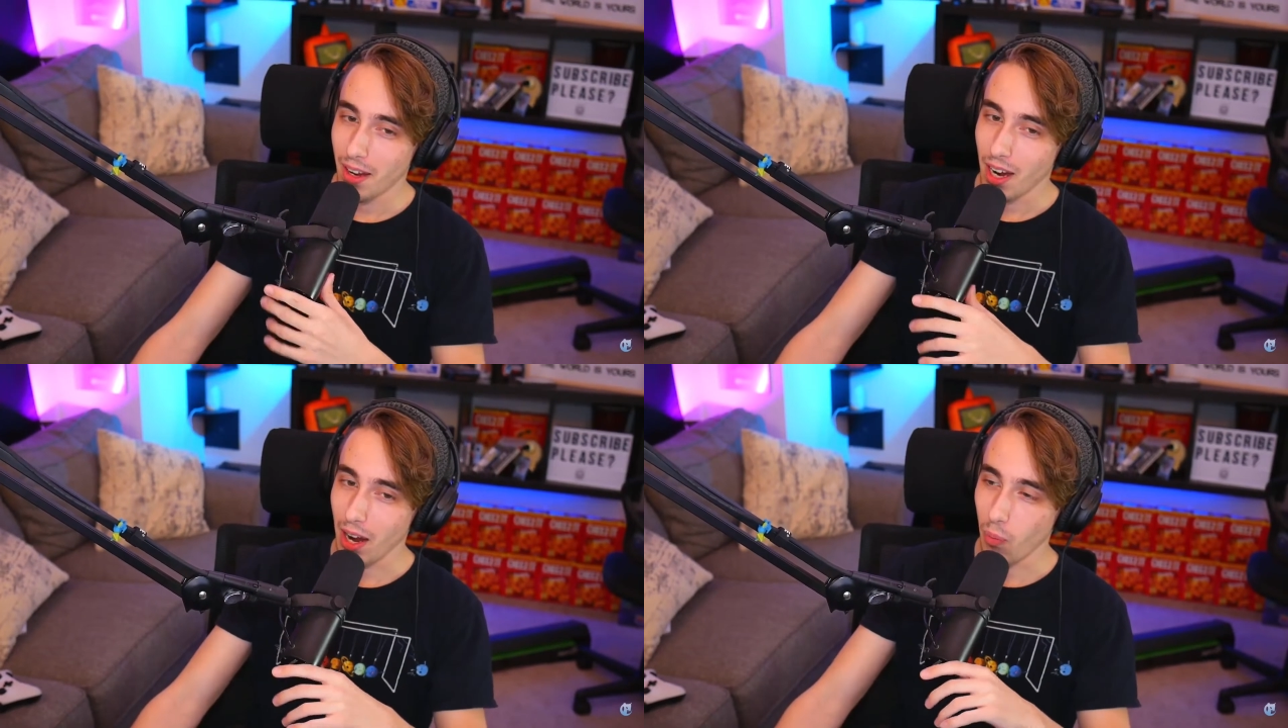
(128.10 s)

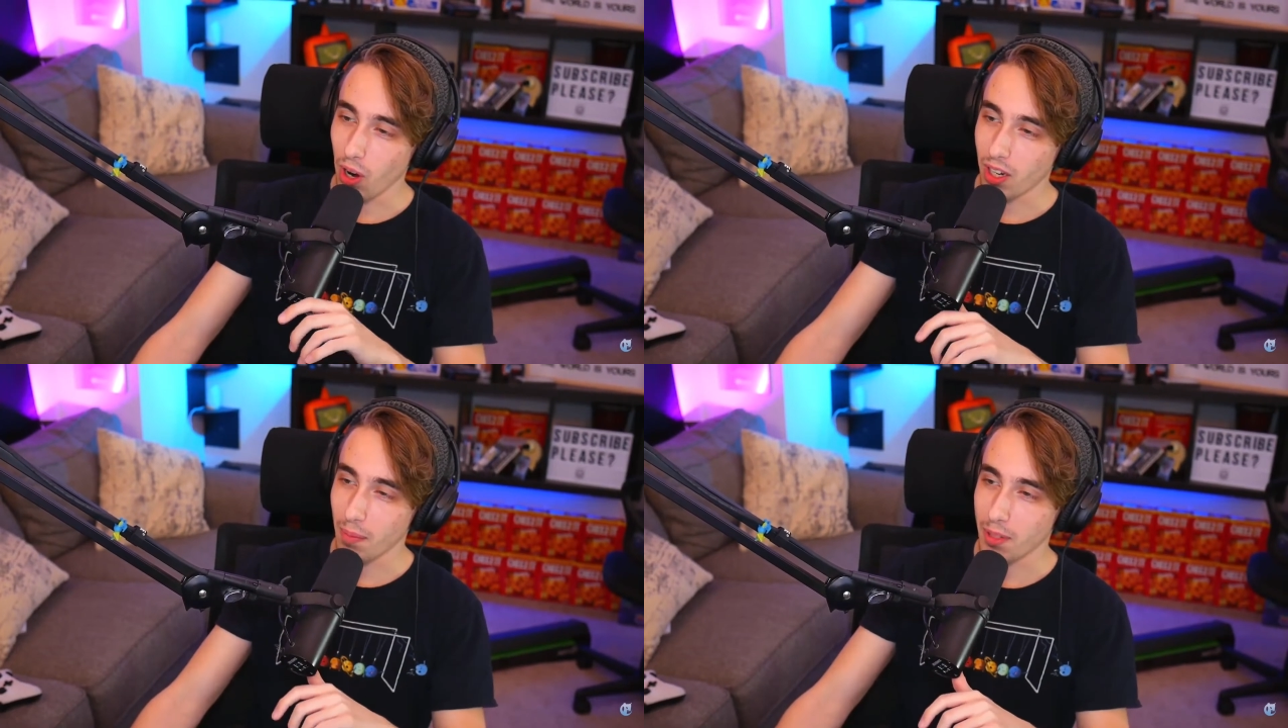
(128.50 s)
I
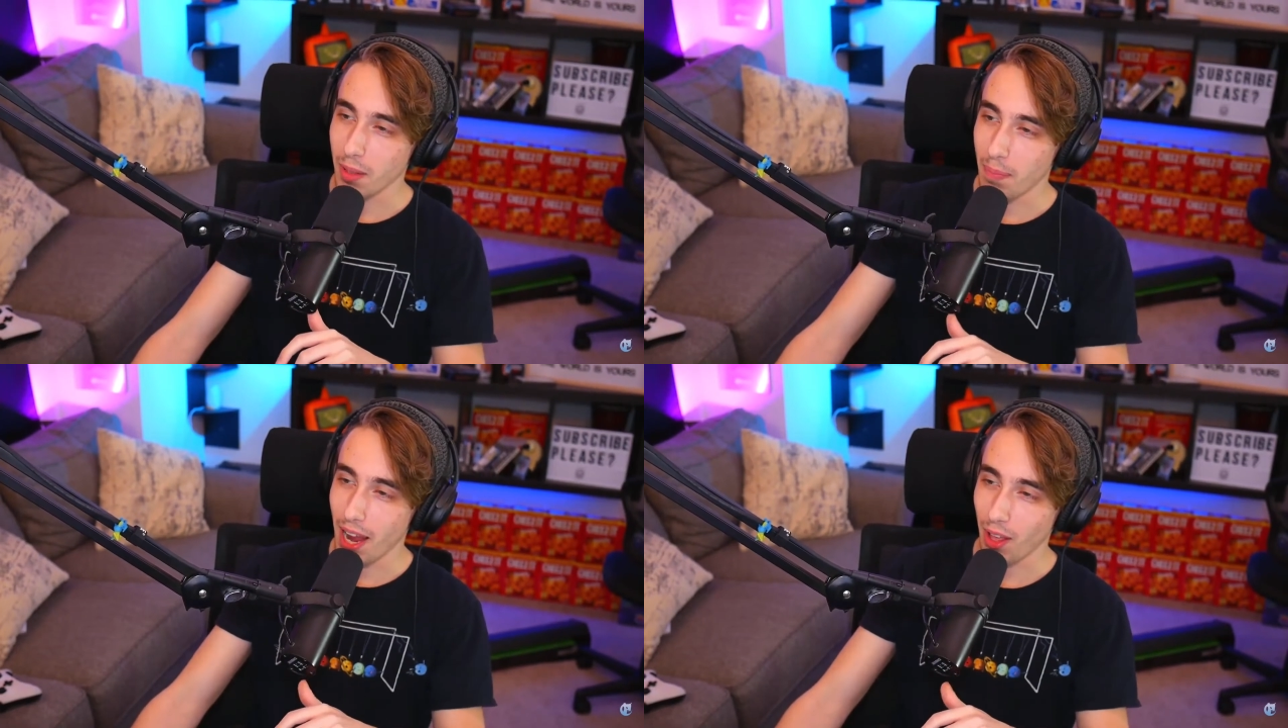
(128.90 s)
walk up to the
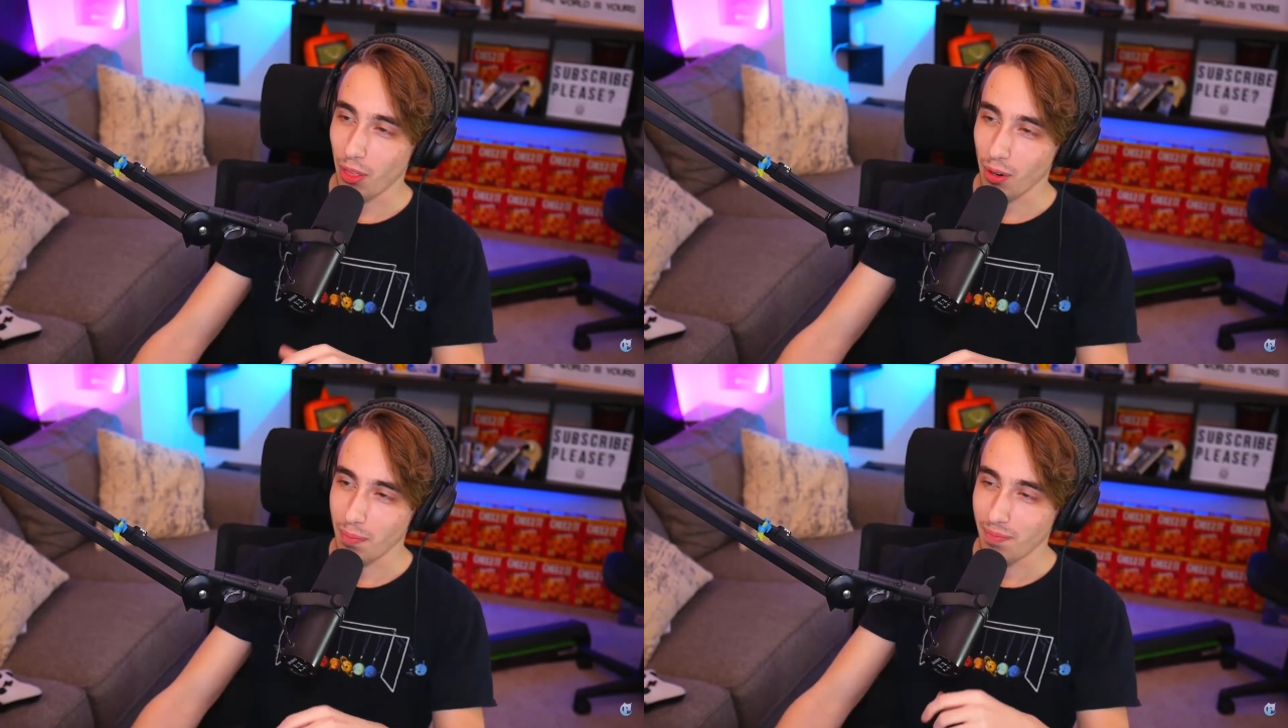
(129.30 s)

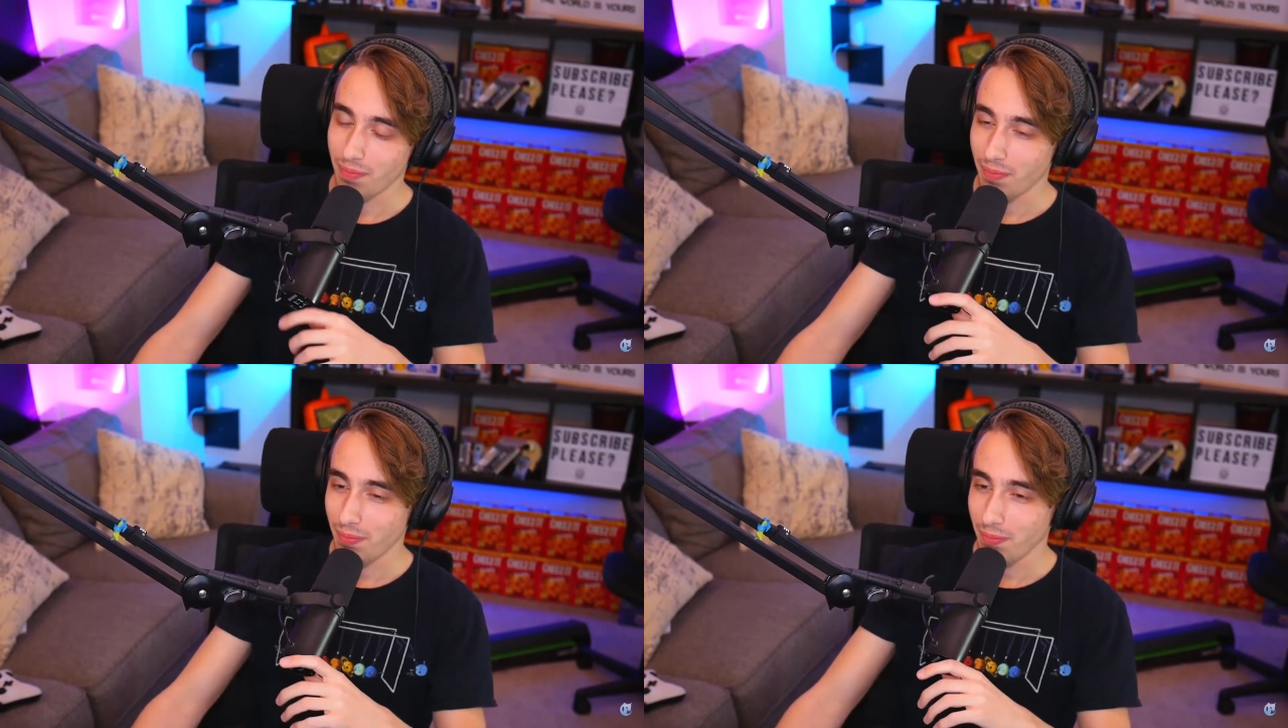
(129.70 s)
bathroom,
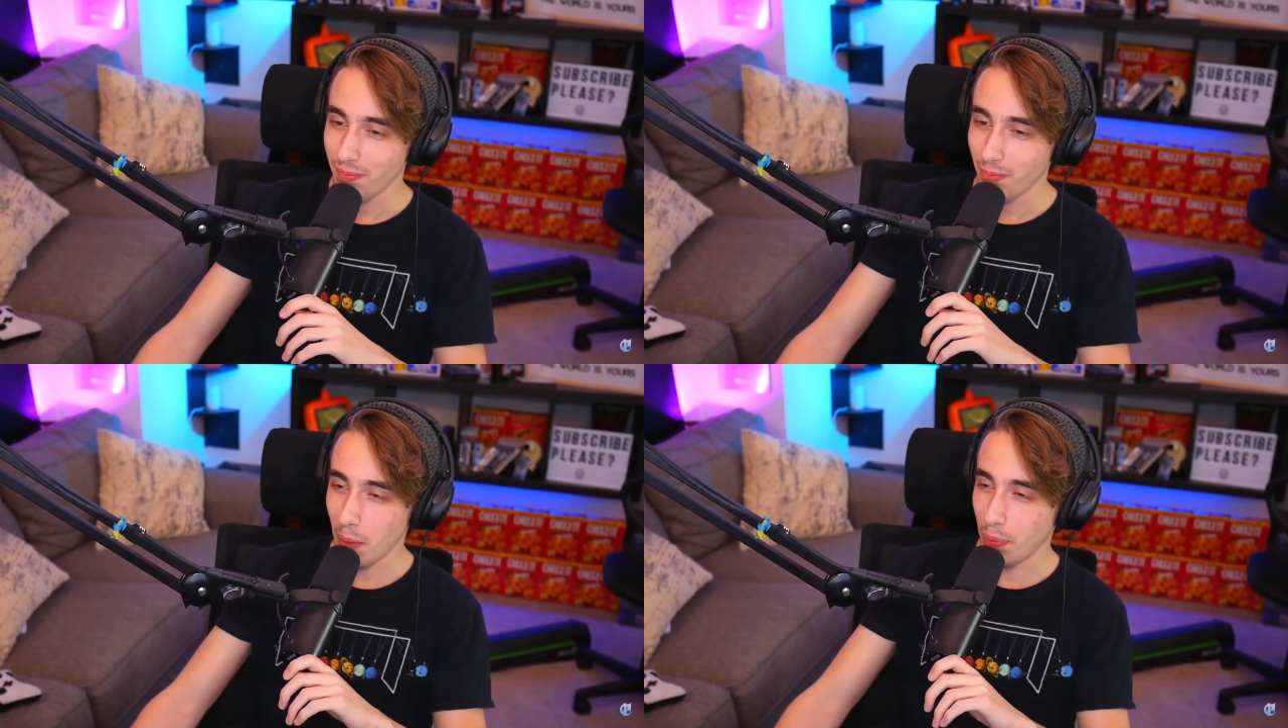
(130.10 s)

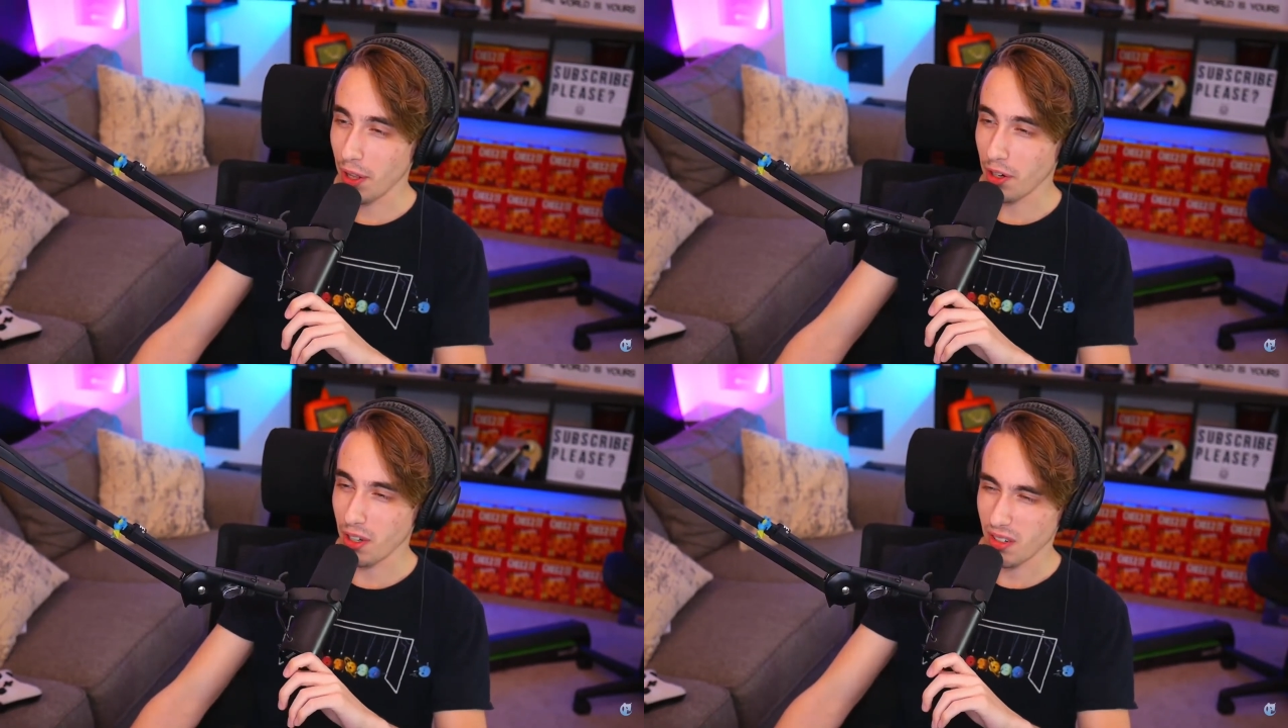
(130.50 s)
my
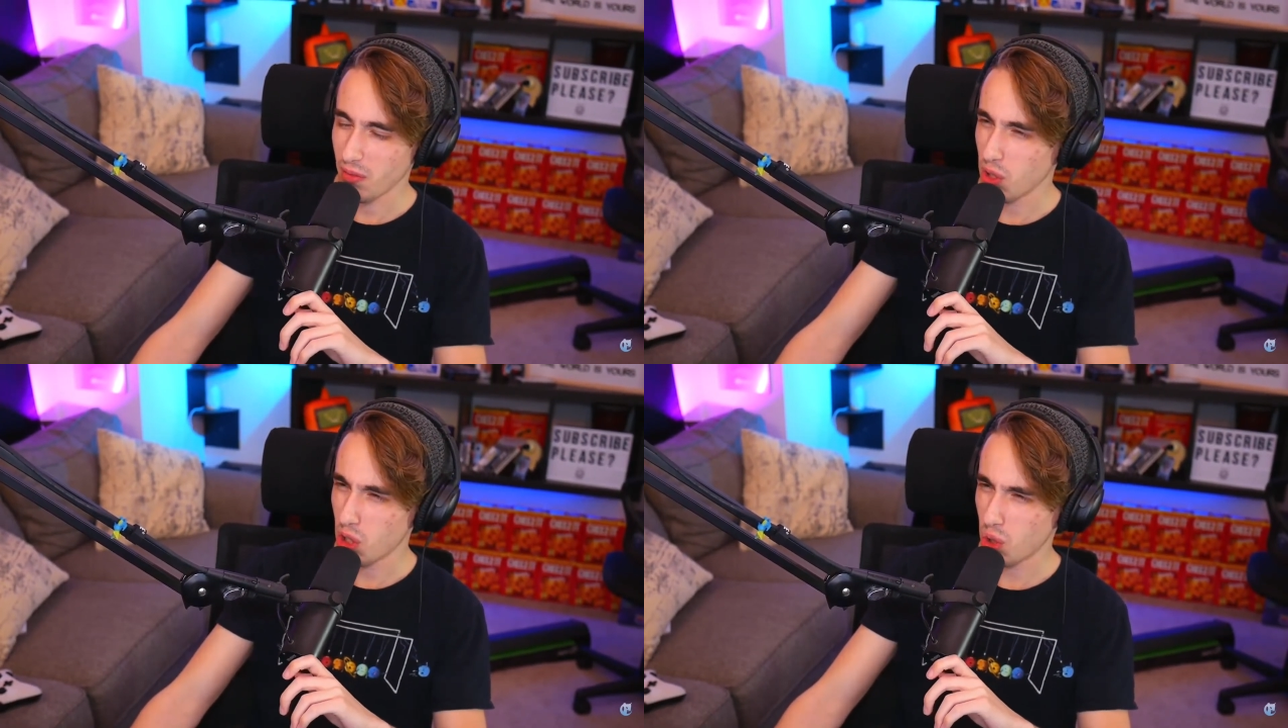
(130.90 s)
brother
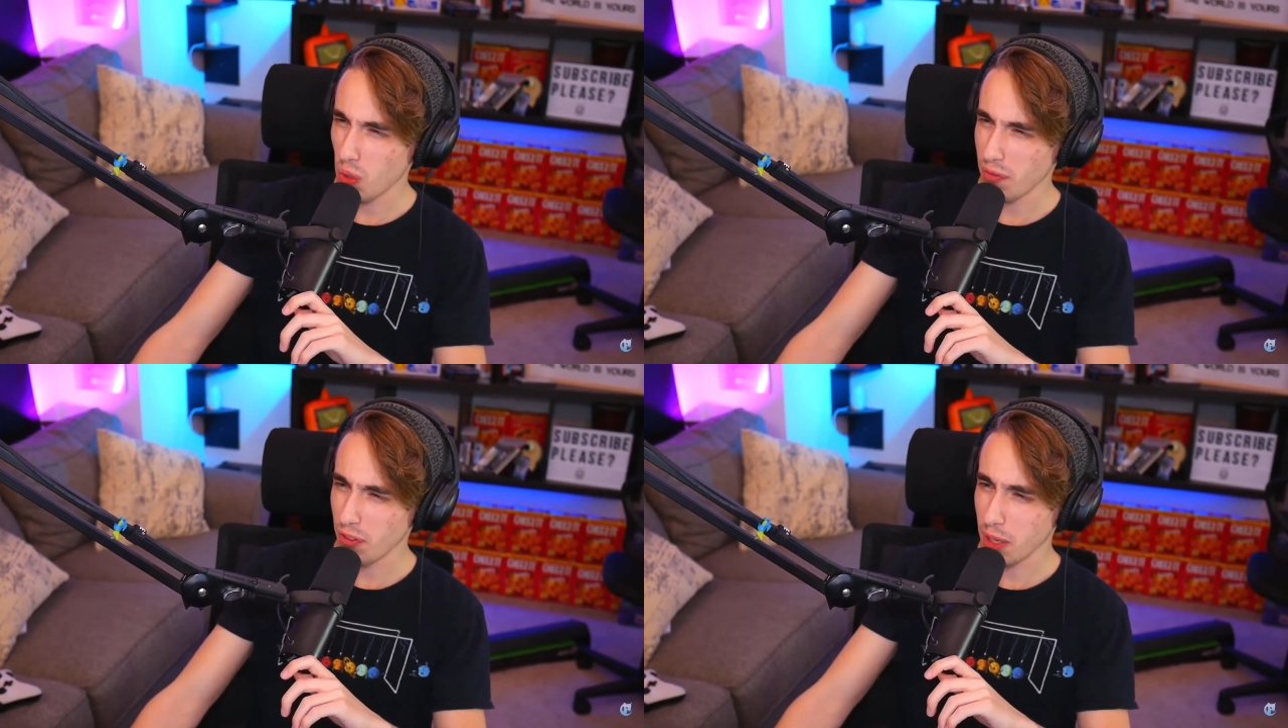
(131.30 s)

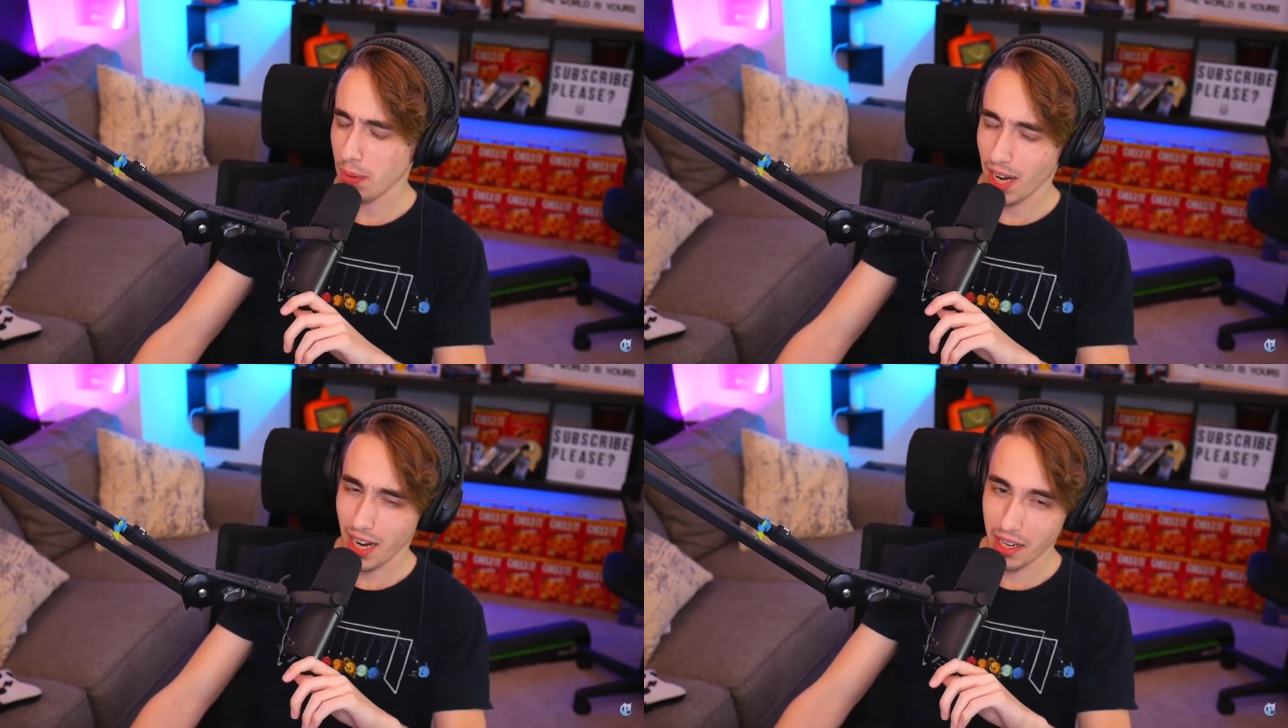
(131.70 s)
swiftly
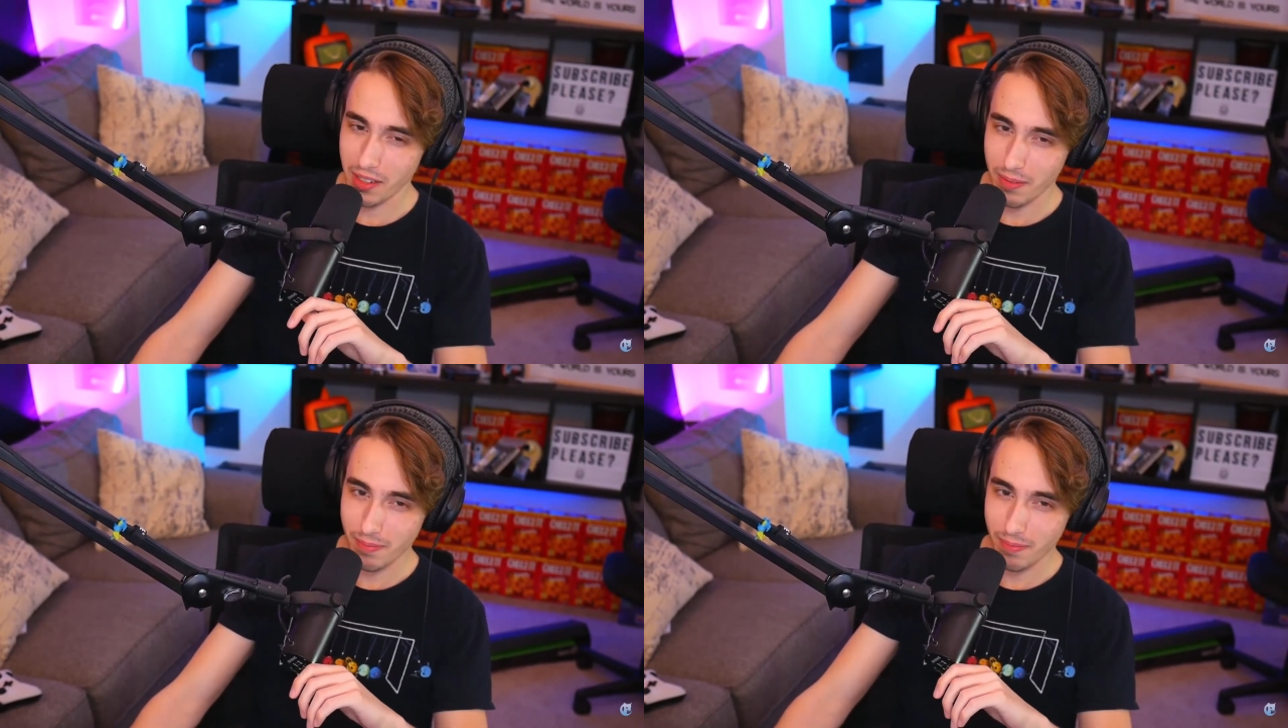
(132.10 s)
behind.